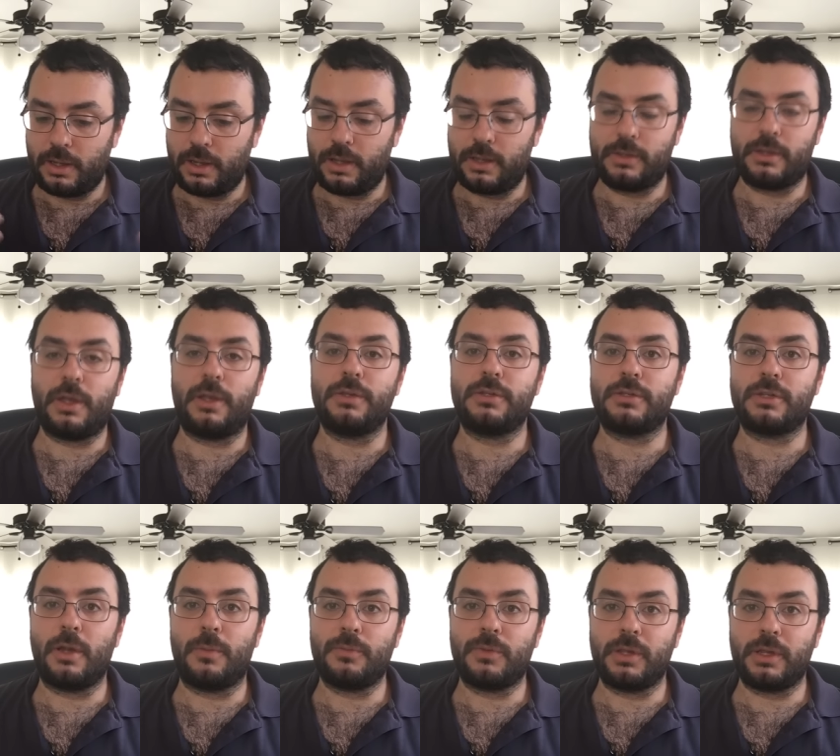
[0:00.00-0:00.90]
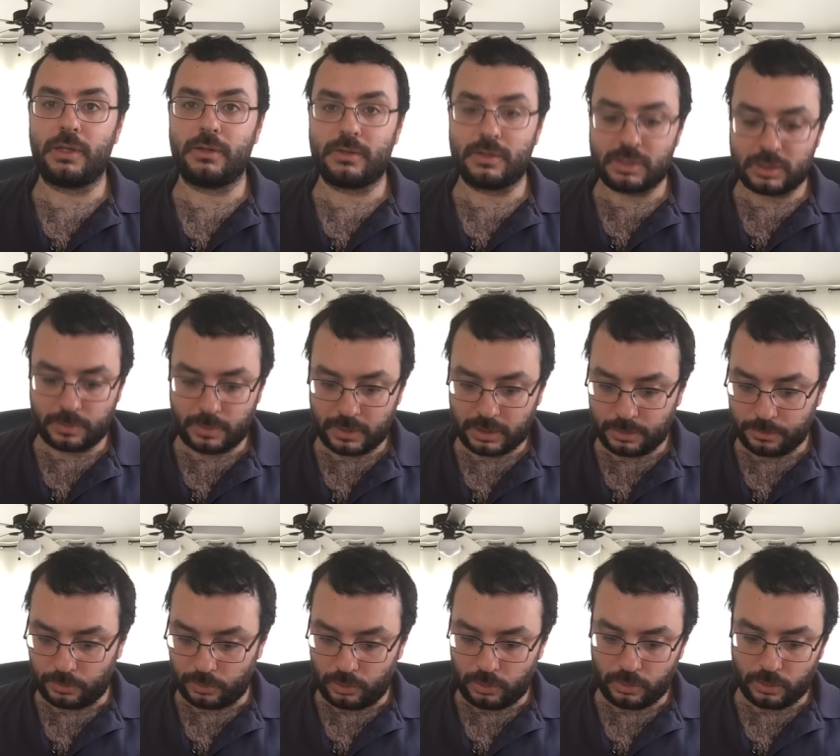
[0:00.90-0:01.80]
does something
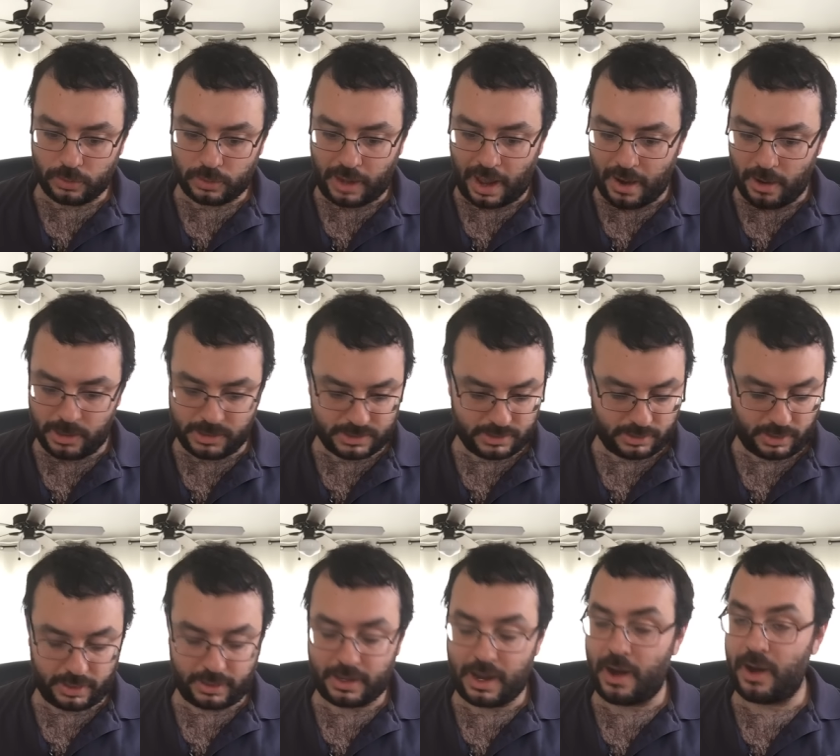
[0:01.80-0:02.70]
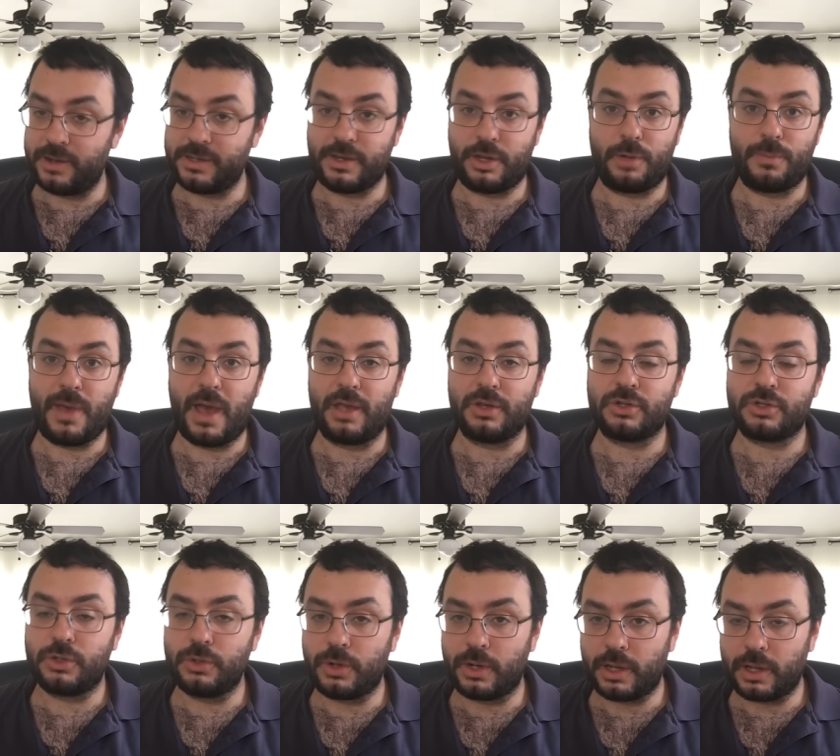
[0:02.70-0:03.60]
despicable or carries like carries out a mass
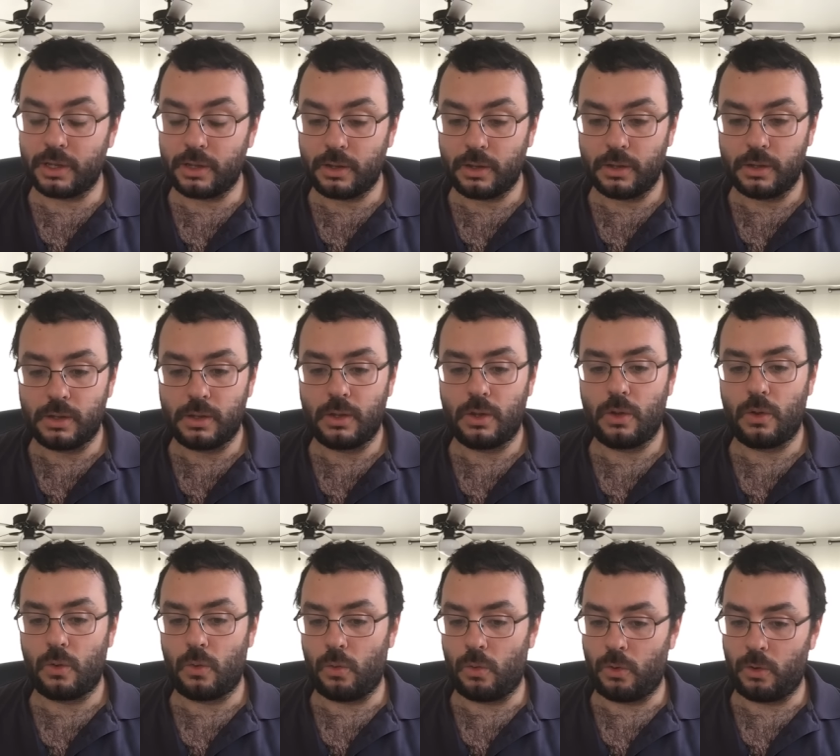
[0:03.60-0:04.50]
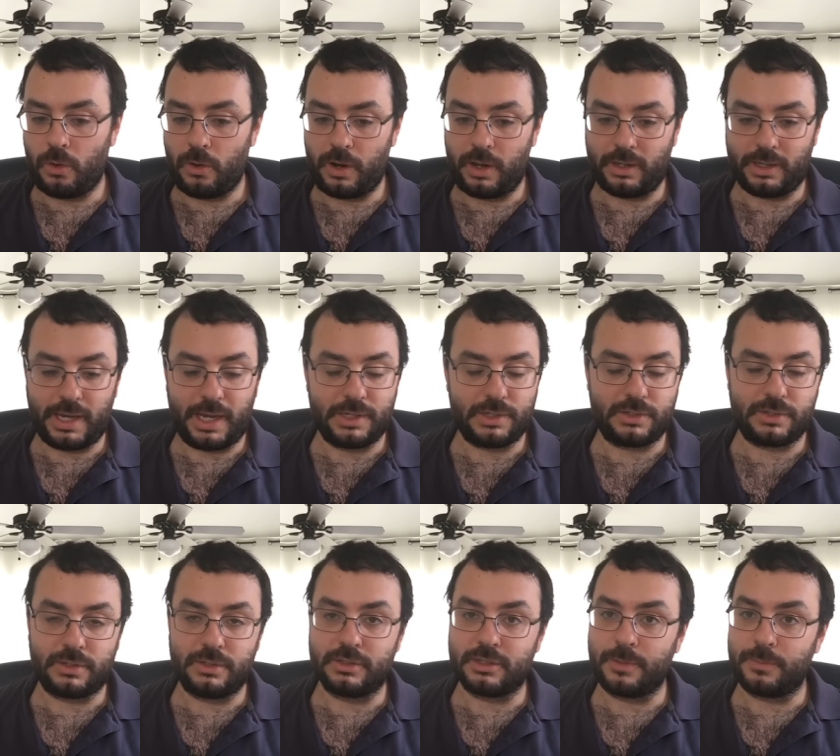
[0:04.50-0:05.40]
shooting or engages
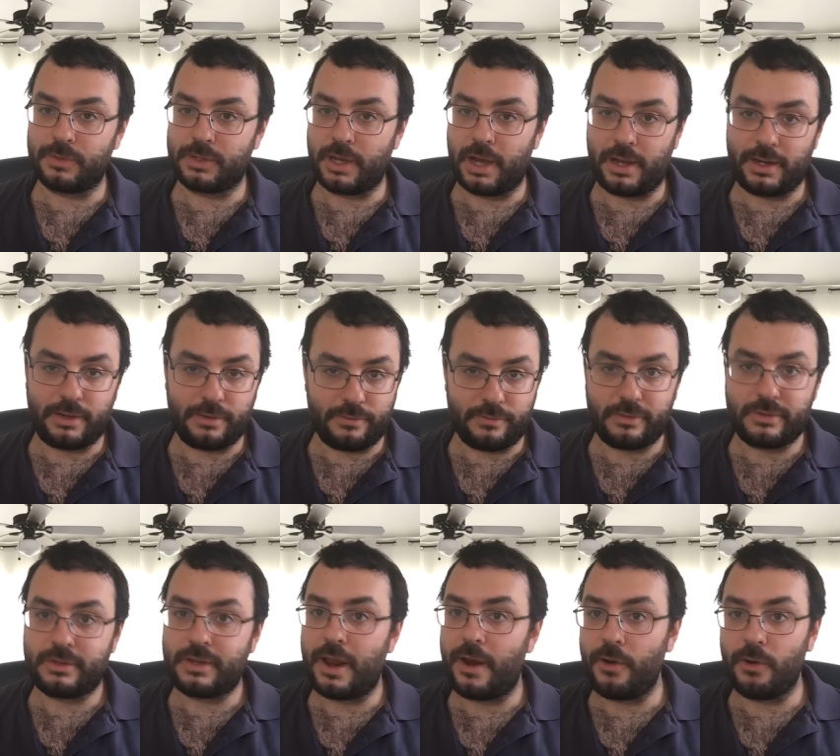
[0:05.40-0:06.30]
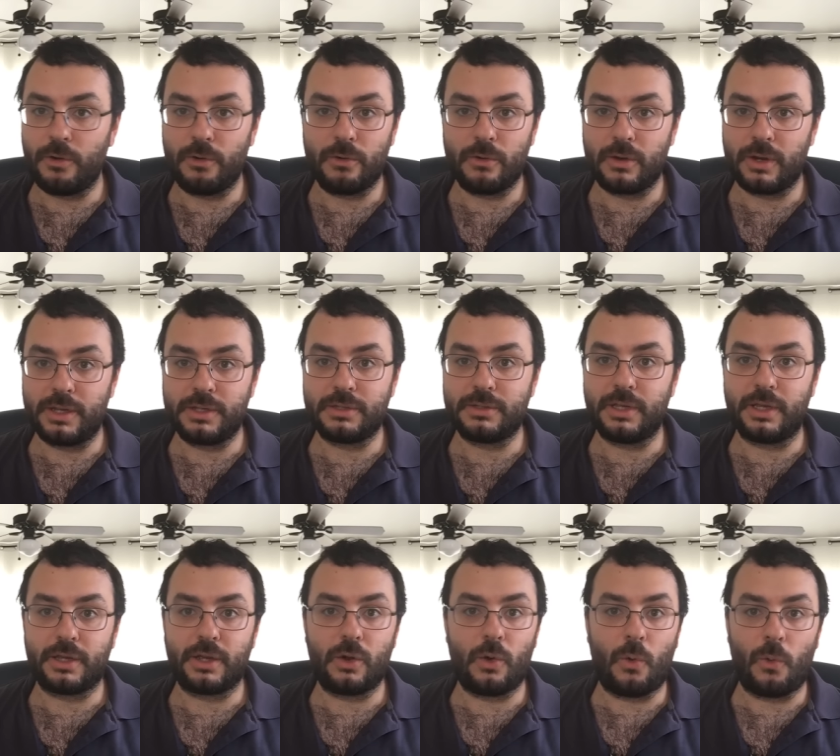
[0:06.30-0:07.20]
in some kind of
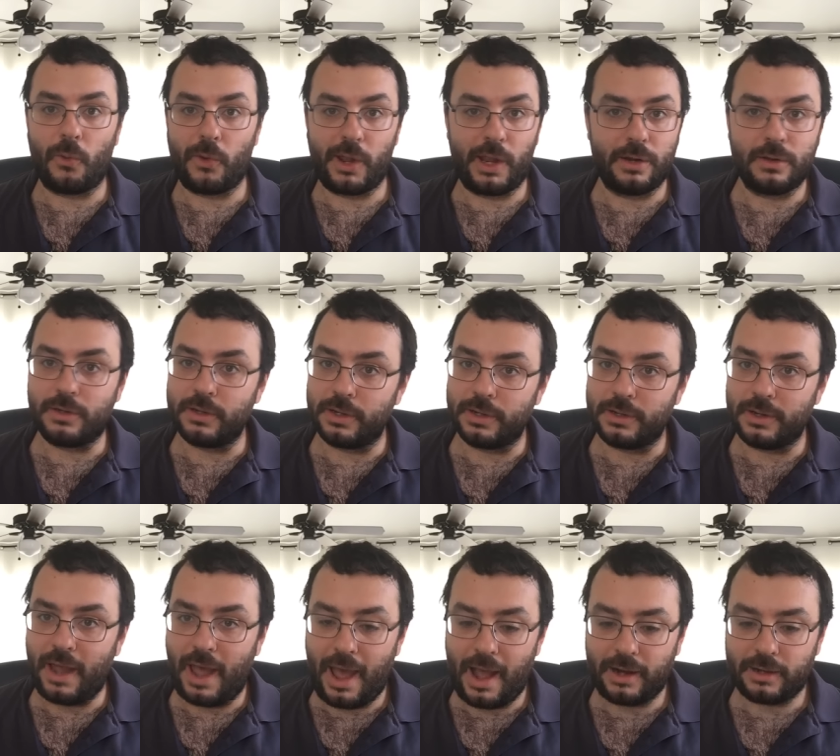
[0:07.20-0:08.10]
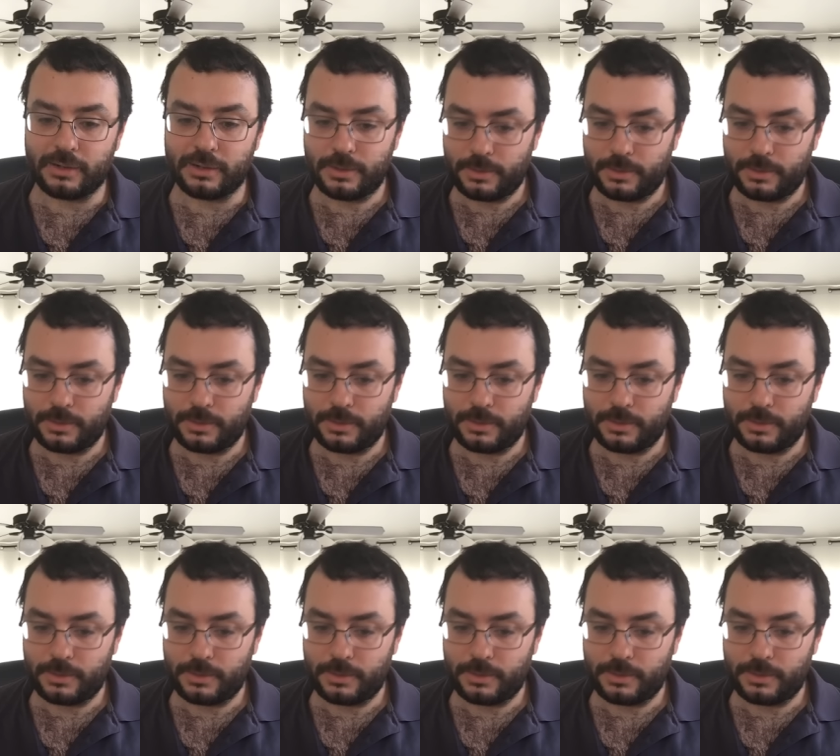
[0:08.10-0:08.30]
terroristic oriented act